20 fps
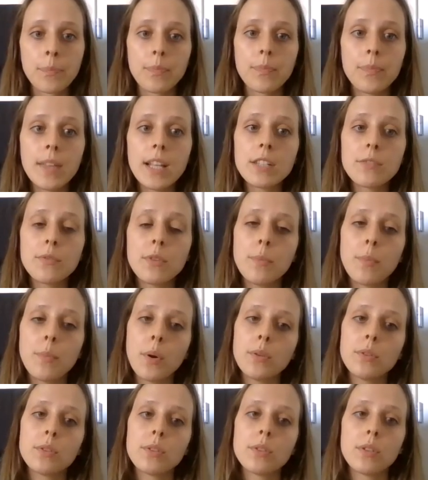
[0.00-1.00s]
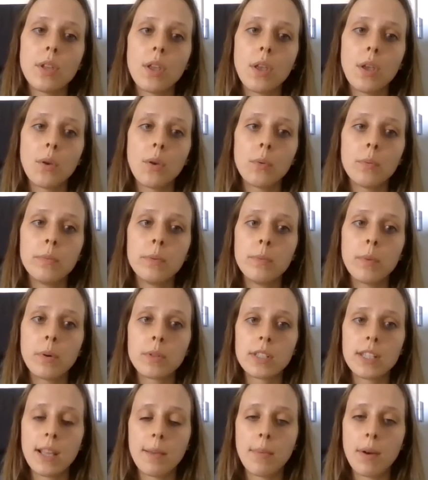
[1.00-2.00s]
Next 3 points will be
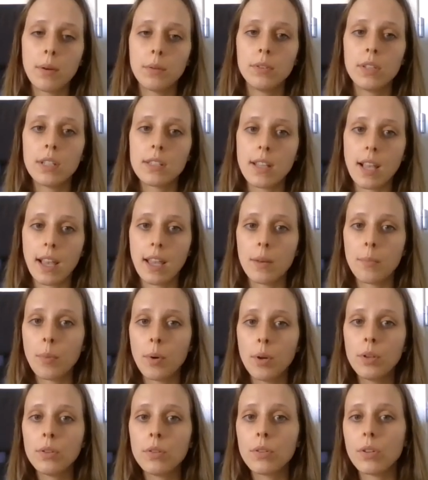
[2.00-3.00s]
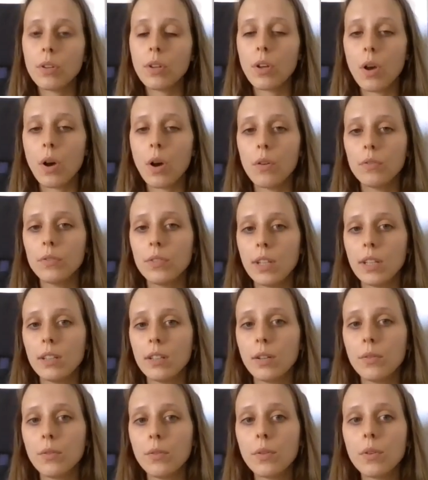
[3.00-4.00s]
mostly about the second point of the
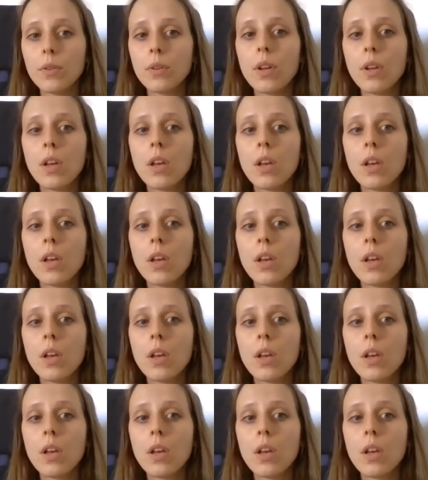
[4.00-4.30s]
interview.